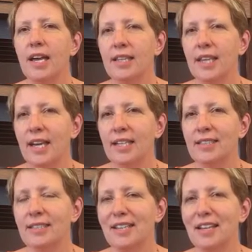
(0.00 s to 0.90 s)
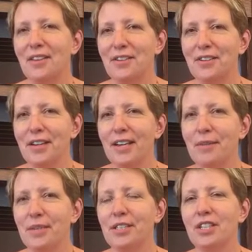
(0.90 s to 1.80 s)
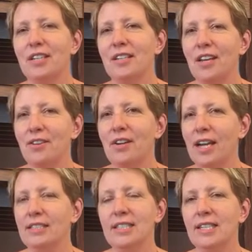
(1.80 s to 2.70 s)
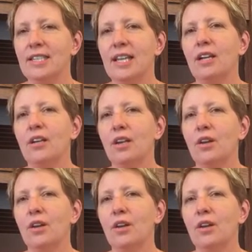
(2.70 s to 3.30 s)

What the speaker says: And that is another image and another idea that